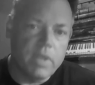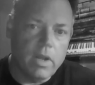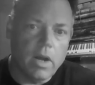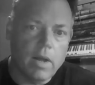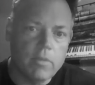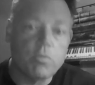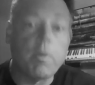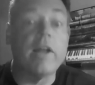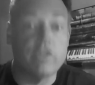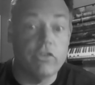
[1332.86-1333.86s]

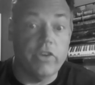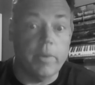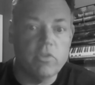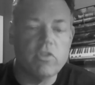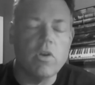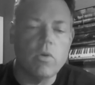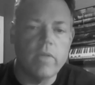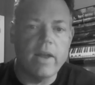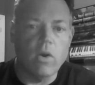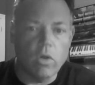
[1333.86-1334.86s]
sponsorships, so
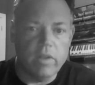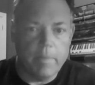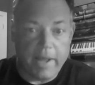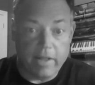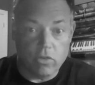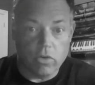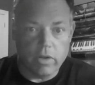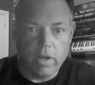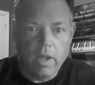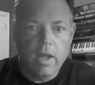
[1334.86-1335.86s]
that all depends
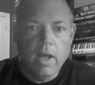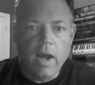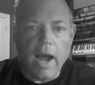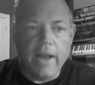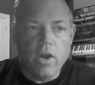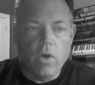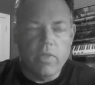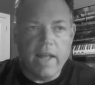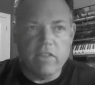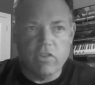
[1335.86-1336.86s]
on. I know
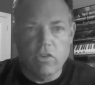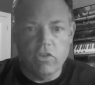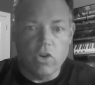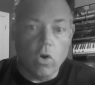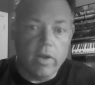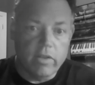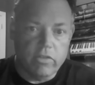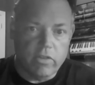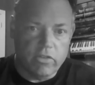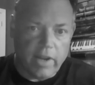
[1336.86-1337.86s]
that's usually in
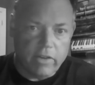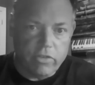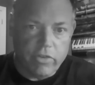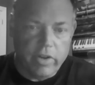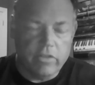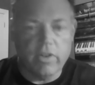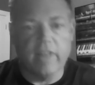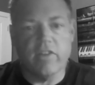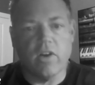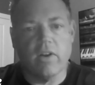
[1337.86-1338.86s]
August, the Second Street, so
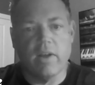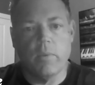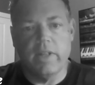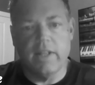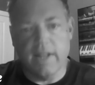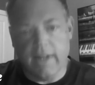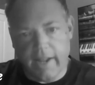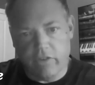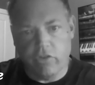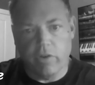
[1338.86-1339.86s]
that's not gonna. We did that
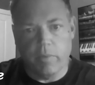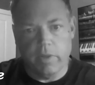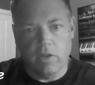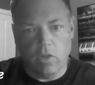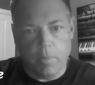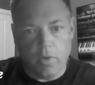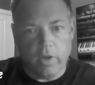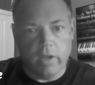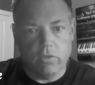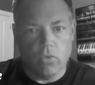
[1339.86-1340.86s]
last year. We did all the
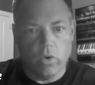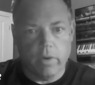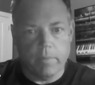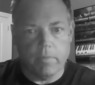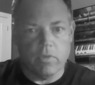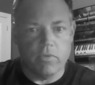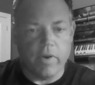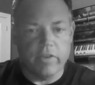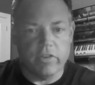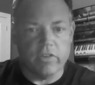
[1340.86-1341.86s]
bookings for it, and it was
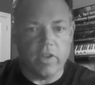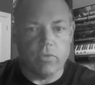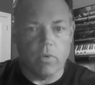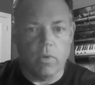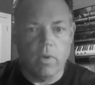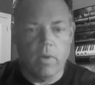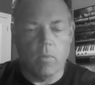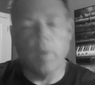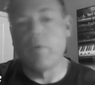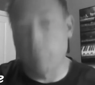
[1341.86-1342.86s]
very successful.
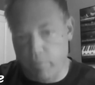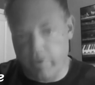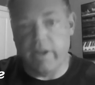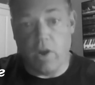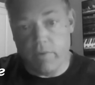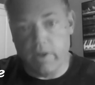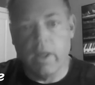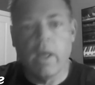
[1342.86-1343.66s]
Well, pre-COVID.